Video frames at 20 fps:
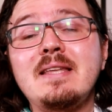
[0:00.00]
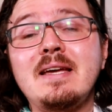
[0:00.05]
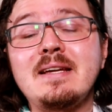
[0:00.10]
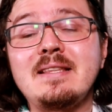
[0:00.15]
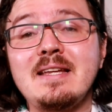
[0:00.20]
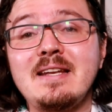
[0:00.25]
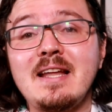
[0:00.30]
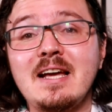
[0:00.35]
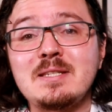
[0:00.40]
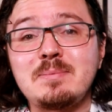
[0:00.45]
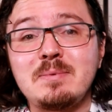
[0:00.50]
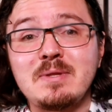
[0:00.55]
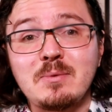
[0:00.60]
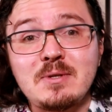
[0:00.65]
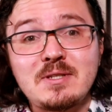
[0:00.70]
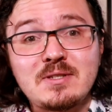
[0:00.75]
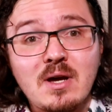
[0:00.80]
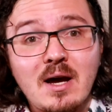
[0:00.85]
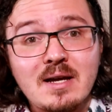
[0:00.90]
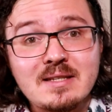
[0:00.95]
like the announcement that we
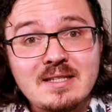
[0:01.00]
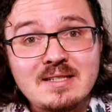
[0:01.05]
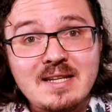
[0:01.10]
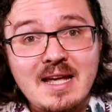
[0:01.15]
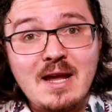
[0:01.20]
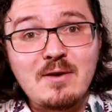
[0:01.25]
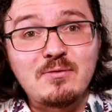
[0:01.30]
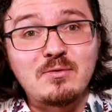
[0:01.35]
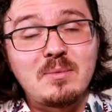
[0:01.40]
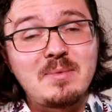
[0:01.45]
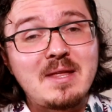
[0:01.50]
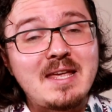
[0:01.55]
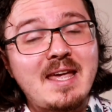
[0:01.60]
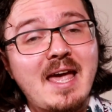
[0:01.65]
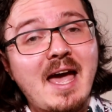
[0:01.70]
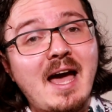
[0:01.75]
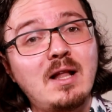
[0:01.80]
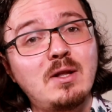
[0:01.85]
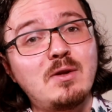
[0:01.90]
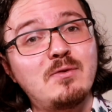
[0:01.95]
saw today from the
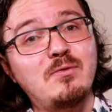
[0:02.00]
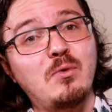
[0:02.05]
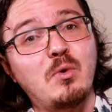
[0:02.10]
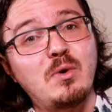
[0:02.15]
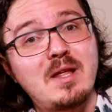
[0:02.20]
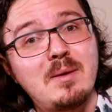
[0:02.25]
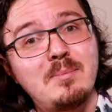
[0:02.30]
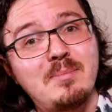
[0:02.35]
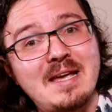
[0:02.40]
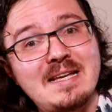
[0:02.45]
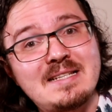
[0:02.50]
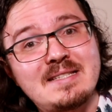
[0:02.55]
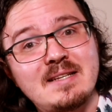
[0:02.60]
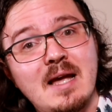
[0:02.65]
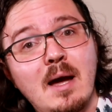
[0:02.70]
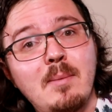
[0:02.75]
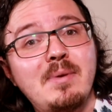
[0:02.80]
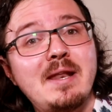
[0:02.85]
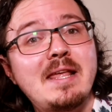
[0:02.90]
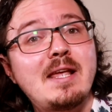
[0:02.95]
Californian based
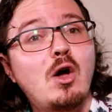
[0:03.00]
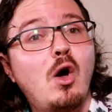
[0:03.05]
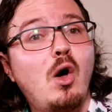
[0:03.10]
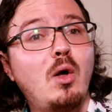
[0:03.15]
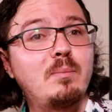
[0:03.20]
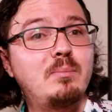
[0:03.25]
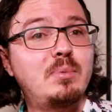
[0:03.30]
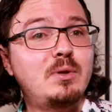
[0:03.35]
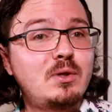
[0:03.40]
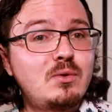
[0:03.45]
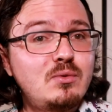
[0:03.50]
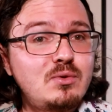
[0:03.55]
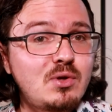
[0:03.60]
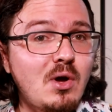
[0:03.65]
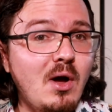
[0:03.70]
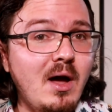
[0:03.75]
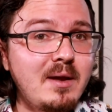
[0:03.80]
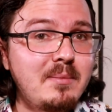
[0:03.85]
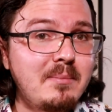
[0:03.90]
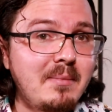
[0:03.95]
company called
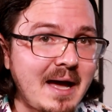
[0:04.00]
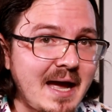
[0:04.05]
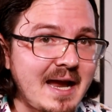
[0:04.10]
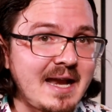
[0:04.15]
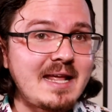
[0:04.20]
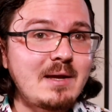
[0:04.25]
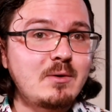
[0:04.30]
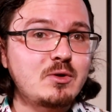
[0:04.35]
Plouton Mining,